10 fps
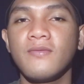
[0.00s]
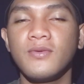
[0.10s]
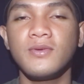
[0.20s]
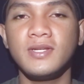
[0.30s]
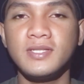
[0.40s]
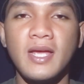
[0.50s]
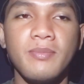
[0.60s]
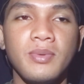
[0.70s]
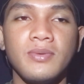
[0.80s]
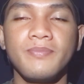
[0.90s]
For
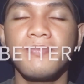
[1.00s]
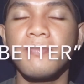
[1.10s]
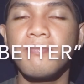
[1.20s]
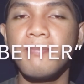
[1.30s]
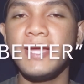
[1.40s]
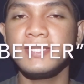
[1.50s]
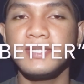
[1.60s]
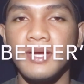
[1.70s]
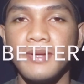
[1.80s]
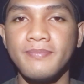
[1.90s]
example,
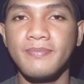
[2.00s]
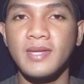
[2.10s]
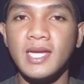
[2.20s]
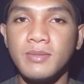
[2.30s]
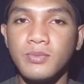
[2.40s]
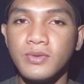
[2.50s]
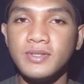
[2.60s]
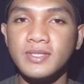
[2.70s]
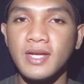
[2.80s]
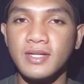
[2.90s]
better, in
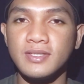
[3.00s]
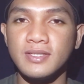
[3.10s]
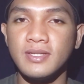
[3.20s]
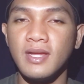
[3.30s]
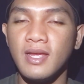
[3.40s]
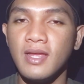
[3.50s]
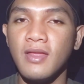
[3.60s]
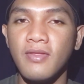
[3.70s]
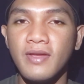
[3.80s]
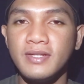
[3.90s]
British accent
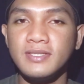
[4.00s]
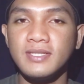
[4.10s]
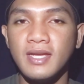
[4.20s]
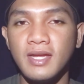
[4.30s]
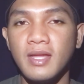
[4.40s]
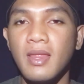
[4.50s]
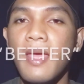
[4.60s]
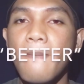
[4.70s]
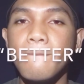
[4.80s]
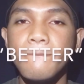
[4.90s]
they say it
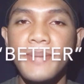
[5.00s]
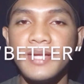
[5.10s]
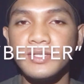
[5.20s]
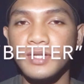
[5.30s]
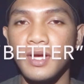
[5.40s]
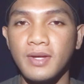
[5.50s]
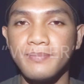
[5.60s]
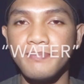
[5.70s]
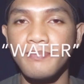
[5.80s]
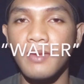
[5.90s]
better,
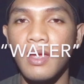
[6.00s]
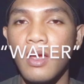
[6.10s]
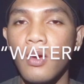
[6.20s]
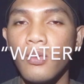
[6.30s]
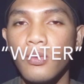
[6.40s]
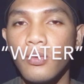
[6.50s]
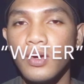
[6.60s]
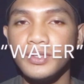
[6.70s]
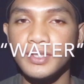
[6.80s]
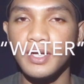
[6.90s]

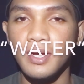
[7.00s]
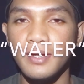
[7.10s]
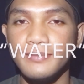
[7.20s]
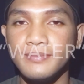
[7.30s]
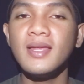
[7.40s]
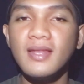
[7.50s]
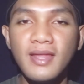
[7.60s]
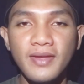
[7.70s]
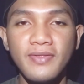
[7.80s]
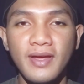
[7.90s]
water,
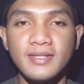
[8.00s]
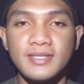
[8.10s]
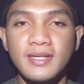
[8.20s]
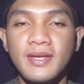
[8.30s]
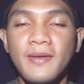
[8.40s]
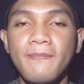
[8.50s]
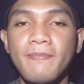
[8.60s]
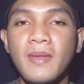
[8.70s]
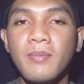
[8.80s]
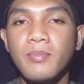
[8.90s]
like that.
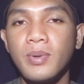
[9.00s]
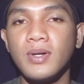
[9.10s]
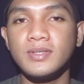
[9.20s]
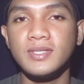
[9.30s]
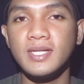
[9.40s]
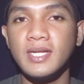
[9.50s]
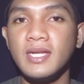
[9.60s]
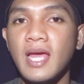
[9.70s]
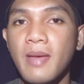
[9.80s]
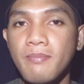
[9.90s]
But
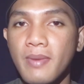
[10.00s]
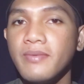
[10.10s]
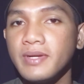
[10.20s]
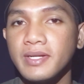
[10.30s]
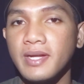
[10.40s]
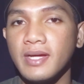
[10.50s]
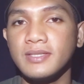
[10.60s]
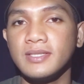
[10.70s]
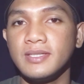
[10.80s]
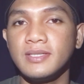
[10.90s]
in American
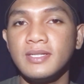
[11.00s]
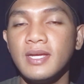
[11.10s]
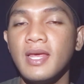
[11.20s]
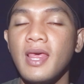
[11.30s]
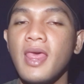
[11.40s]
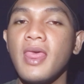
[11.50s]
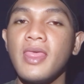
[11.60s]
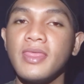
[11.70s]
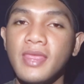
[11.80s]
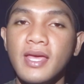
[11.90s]
accent
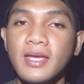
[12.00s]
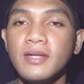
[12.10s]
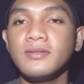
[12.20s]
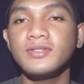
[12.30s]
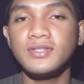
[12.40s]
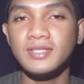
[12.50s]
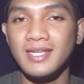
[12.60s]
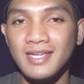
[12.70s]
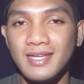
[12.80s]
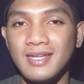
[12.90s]
they'll
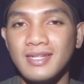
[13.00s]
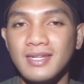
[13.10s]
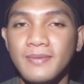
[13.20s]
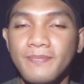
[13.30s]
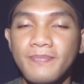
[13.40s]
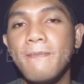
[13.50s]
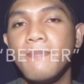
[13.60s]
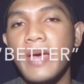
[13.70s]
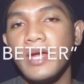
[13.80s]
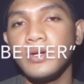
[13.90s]
say it
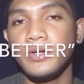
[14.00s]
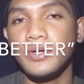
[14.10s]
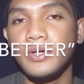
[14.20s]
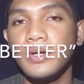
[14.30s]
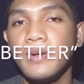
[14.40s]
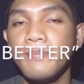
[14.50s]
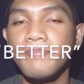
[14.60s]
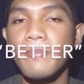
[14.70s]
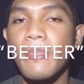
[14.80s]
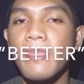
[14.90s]
better,
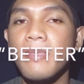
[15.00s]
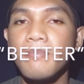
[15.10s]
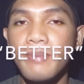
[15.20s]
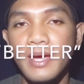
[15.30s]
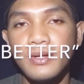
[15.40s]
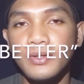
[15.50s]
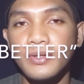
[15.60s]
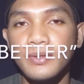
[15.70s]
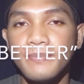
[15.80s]
better,